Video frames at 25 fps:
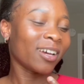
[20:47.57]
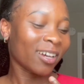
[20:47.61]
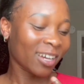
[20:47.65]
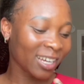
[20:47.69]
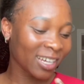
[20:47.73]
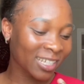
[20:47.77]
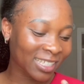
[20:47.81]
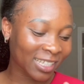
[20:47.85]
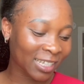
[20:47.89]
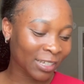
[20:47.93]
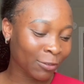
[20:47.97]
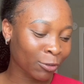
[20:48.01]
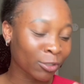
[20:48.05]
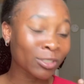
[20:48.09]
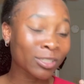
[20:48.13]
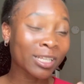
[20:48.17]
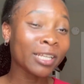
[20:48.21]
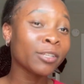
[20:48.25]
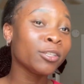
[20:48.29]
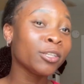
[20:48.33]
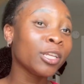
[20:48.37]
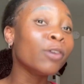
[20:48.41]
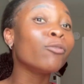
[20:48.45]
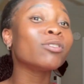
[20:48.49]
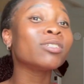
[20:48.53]
it
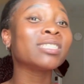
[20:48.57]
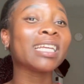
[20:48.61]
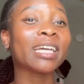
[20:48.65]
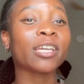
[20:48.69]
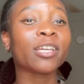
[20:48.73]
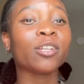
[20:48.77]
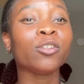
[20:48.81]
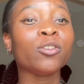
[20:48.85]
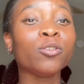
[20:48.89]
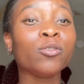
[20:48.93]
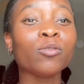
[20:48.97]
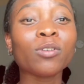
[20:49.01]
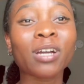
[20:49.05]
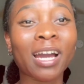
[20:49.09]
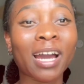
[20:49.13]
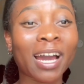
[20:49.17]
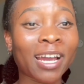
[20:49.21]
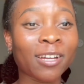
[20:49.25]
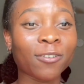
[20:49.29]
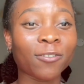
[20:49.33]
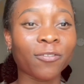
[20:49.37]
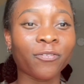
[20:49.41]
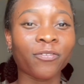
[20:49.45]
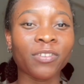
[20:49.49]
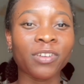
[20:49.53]
was like a new
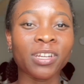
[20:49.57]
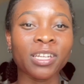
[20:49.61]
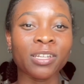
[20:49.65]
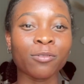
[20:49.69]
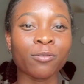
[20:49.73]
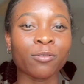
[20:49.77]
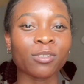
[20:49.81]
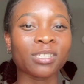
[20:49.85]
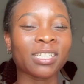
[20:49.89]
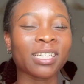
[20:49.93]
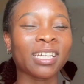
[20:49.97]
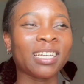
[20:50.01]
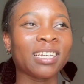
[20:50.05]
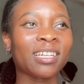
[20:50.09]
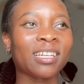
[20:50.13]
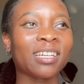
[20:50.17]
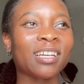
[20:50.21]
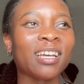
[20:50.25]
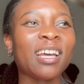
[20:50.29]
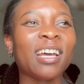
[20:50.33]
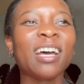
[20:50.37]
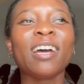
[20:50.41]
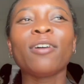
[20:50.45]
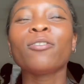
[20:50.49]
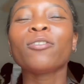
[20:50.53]
kind of feeling. It was like
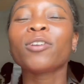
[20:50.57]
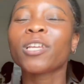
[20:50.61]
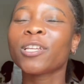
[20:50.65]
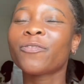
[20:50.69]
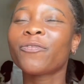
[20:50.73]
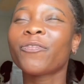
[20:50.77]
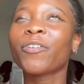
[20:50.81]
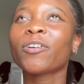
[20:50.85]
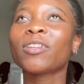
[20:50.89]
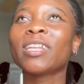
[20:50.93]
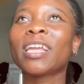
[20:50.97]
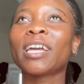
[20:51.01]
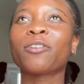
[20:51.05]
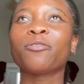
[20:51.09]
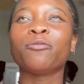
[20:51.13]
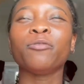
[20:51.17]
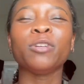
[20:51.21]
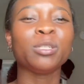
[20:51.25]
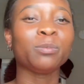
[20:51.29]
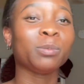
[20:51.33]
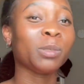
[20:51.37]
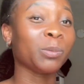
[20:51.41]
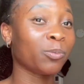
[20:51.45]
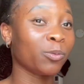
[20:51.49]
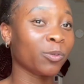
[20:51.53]
it felt like
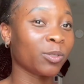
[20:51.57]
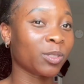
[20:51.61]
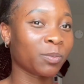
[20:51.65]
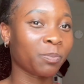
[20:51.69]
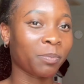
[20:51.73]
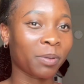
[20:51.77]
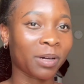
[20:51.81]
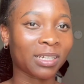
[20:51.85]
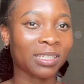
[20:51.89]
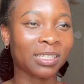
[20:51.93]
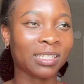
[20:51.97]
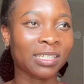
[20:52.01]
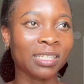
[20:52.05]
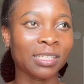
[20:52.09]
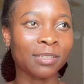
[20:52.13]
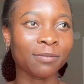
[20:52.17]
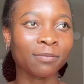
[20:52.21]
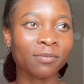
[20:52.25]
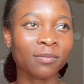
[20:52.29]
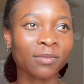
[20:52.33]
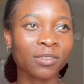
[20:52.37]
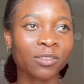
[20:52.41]
rich people's party.